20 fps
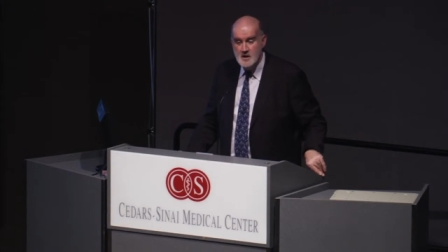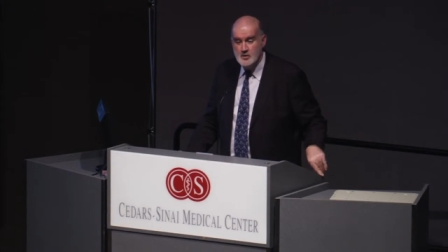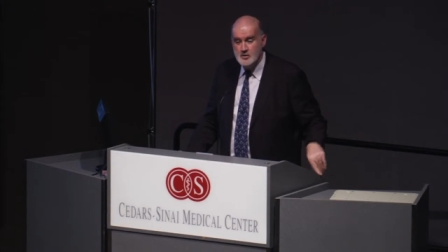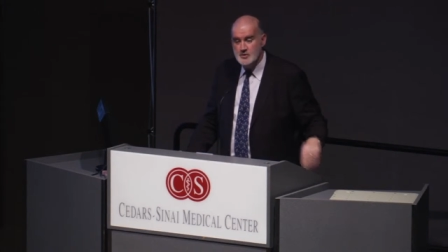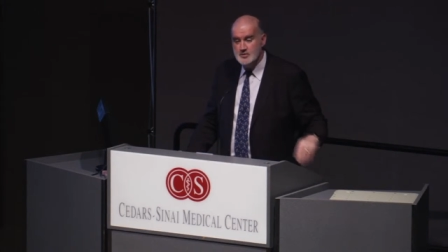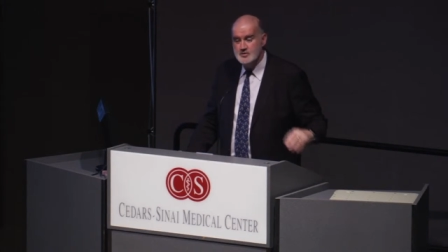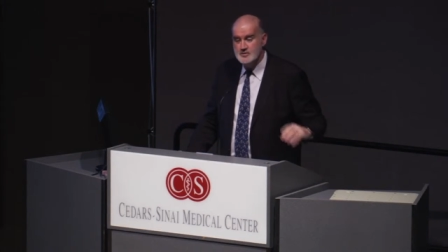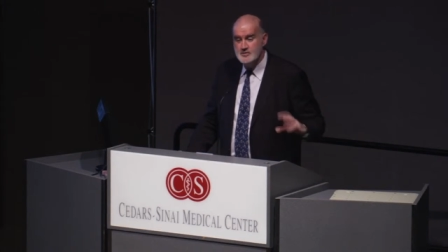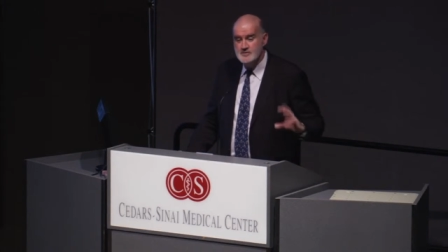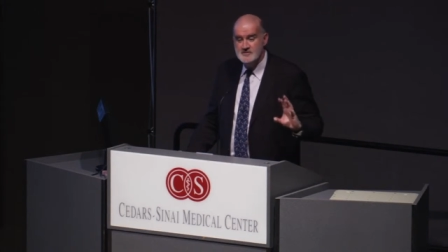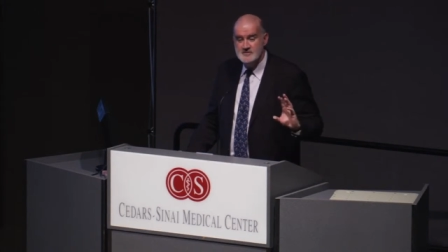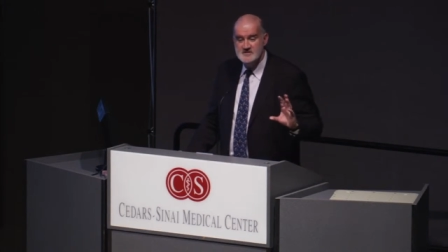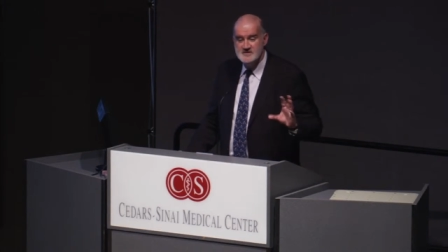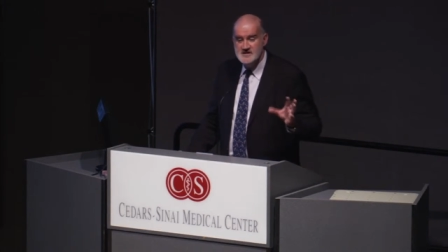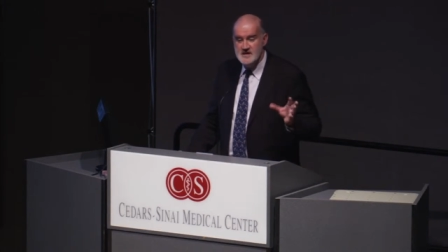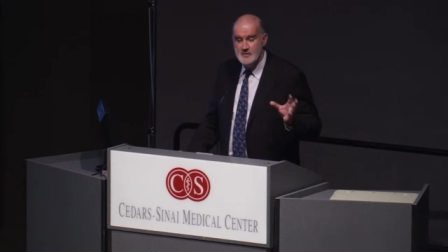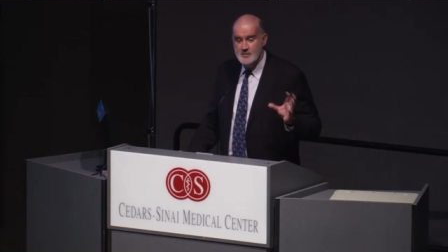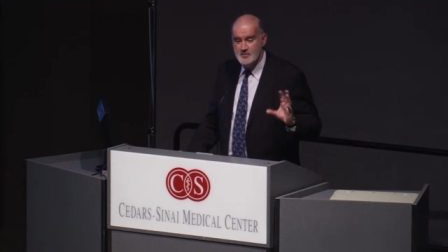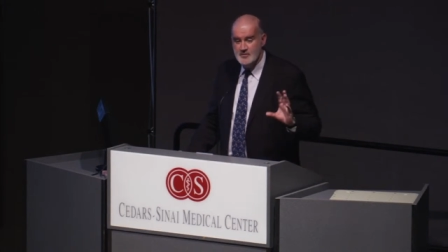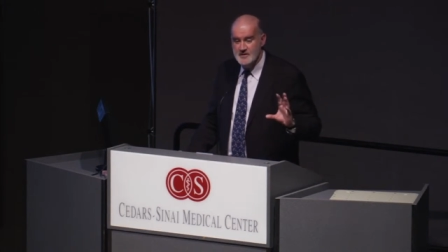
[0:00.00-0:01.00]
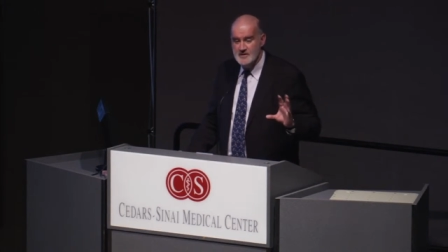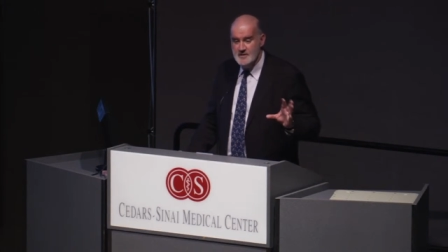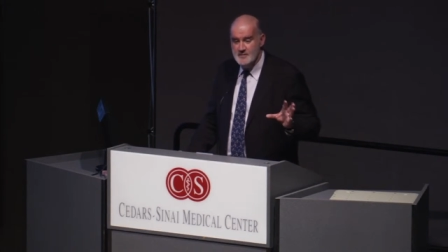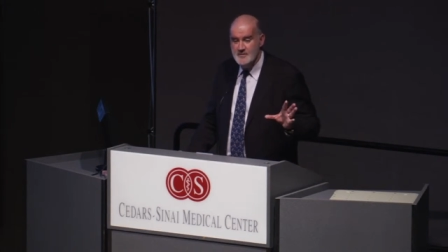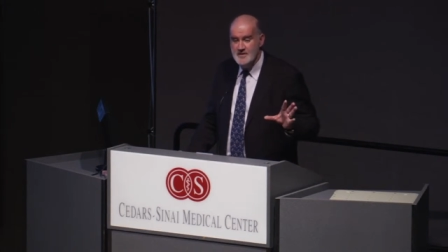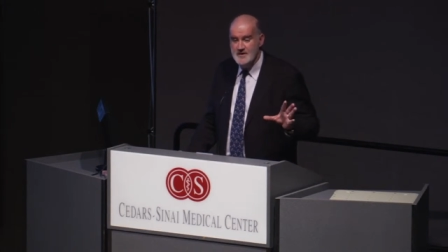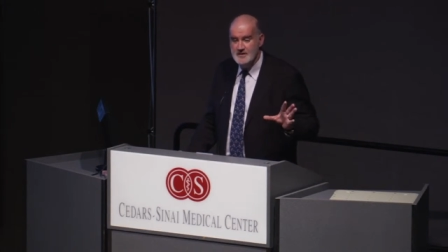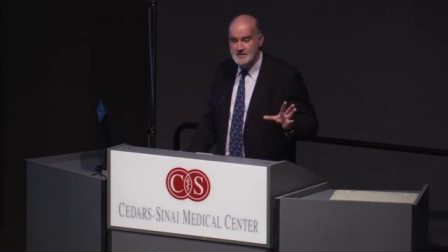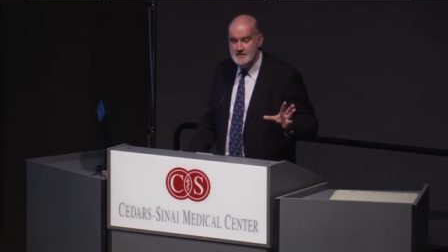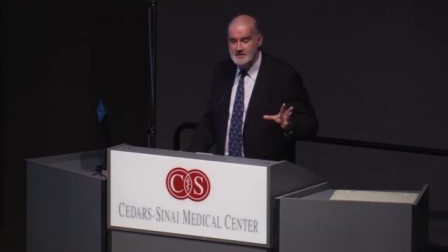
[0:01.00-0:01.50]
The truth is somewhere in the
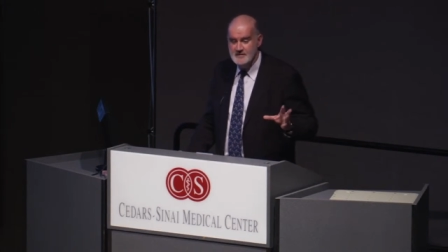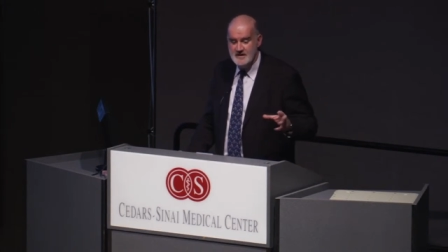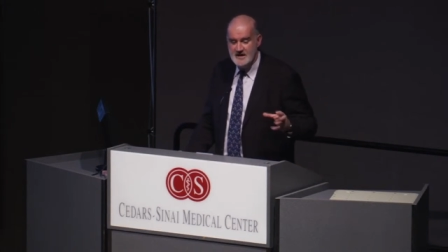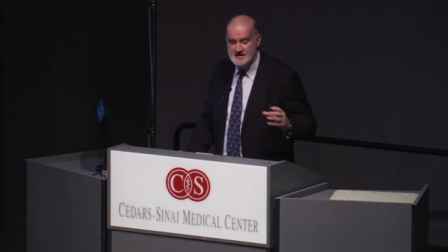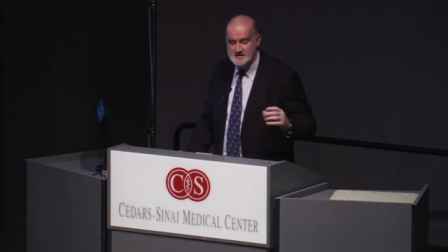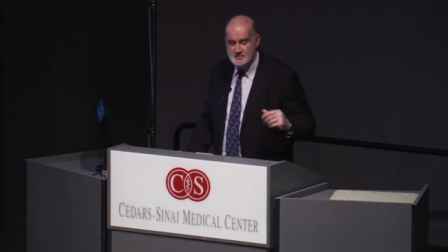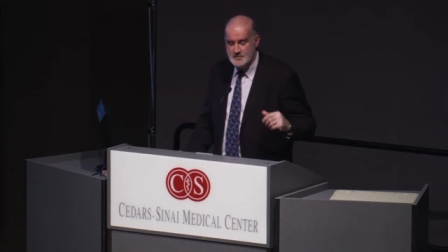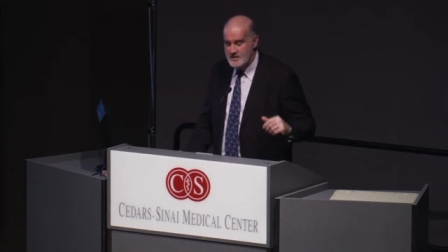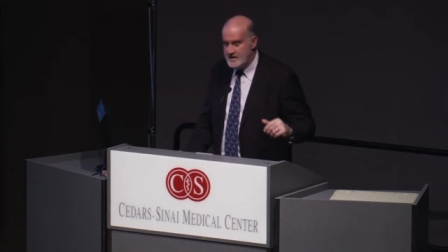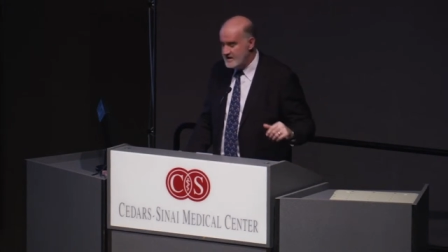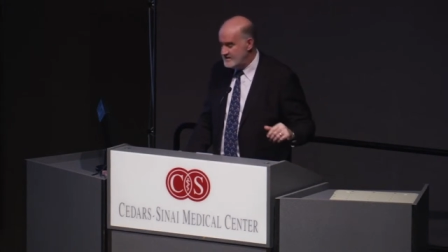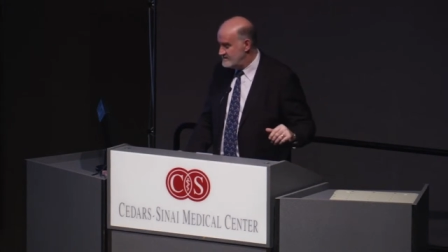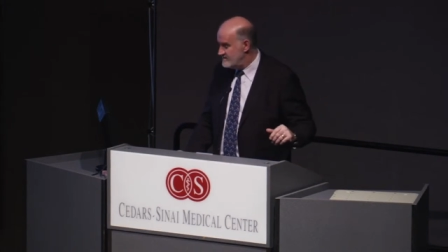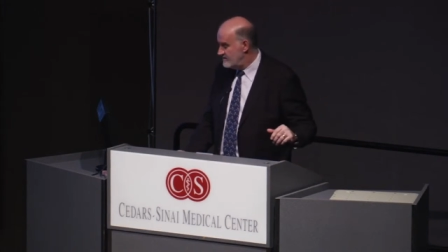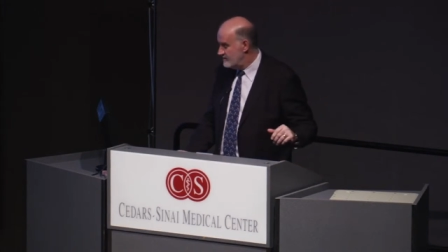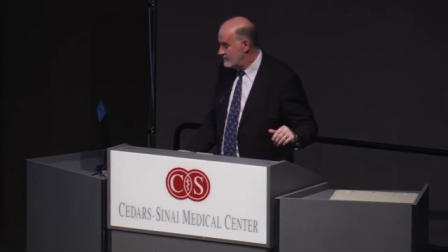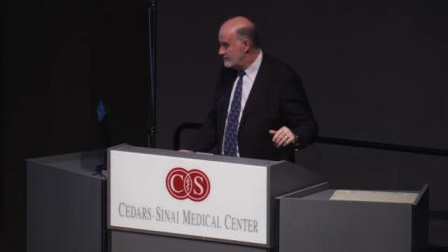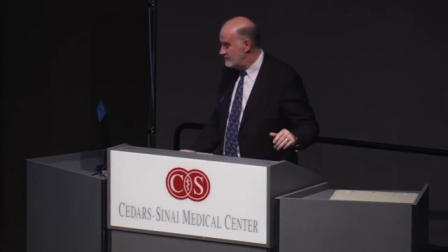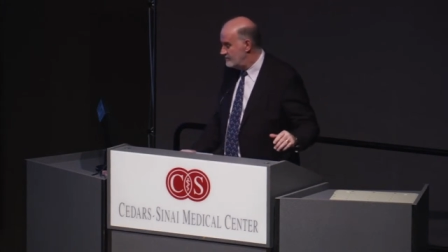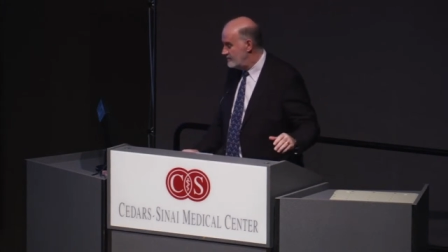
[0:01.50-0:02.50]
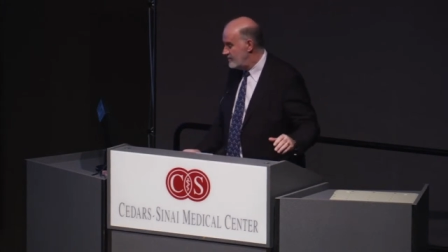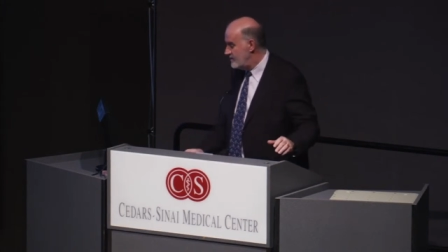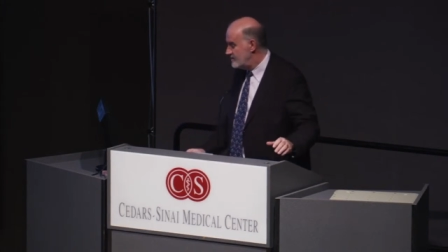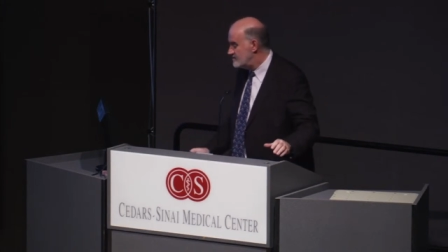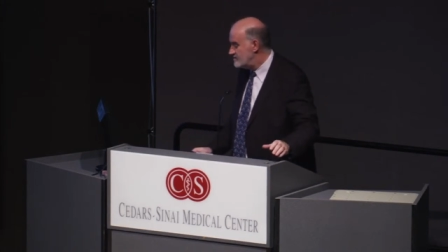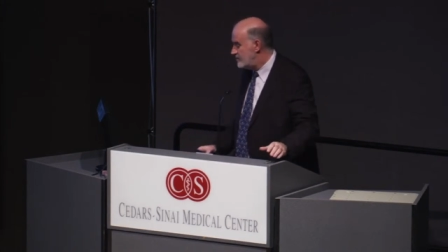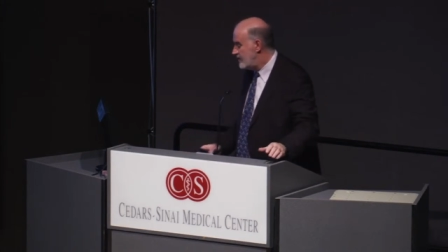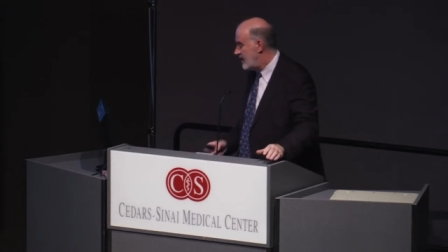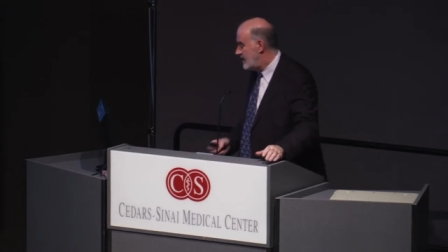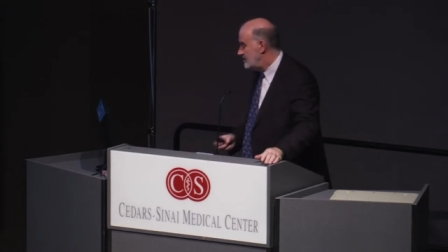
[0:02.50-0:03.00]
middle, and that's what I tell
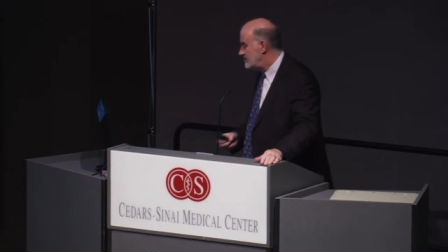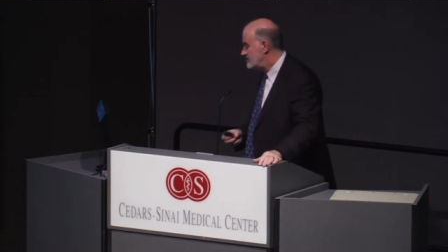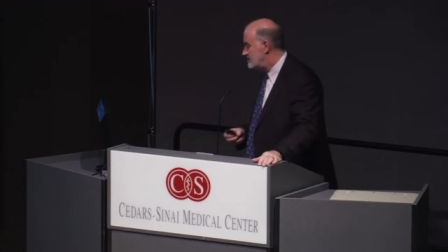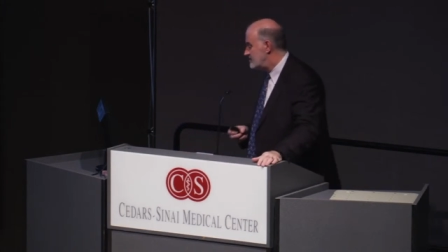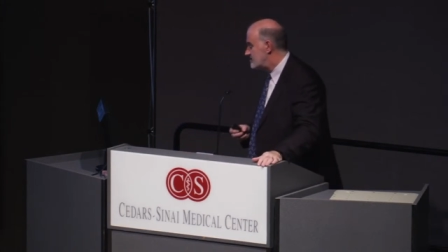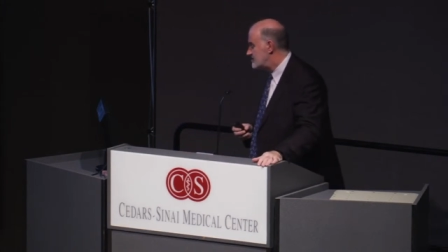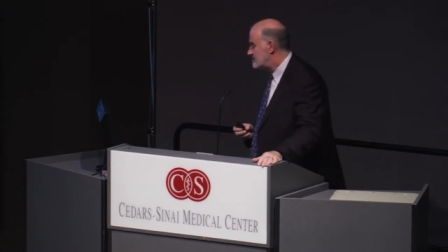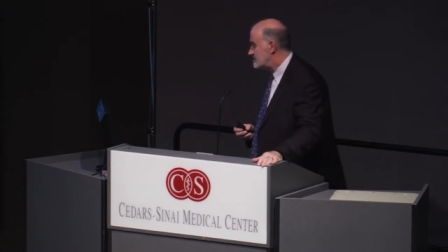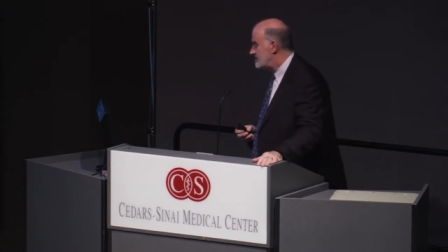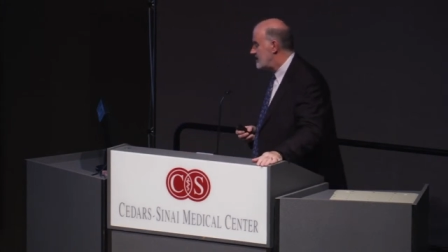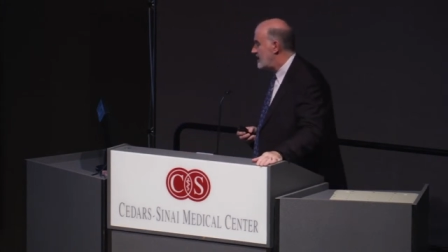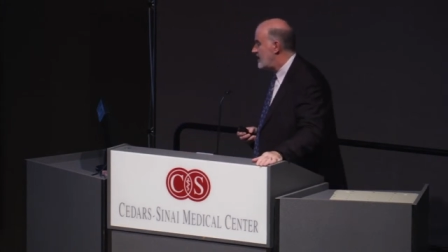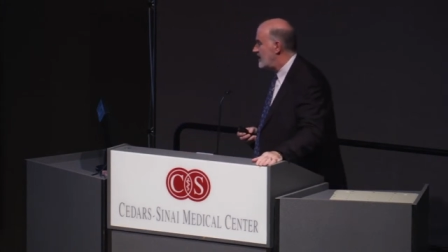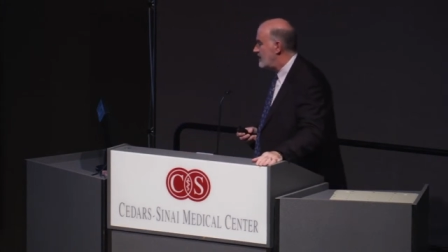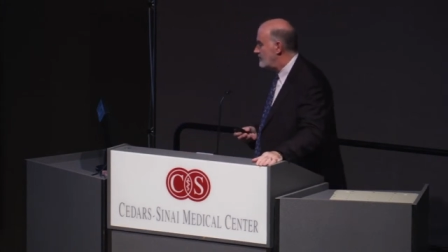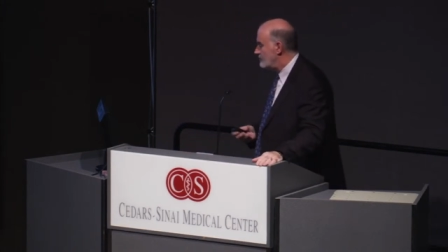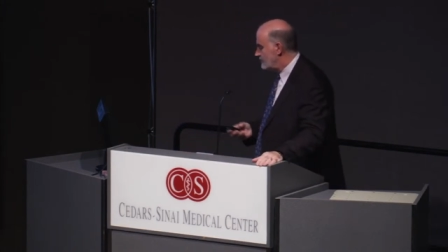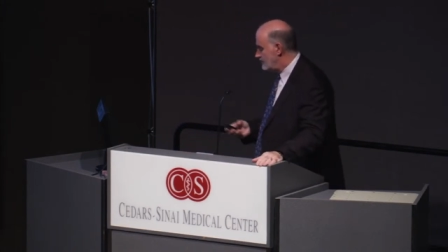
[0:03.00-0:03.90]
most patients uh,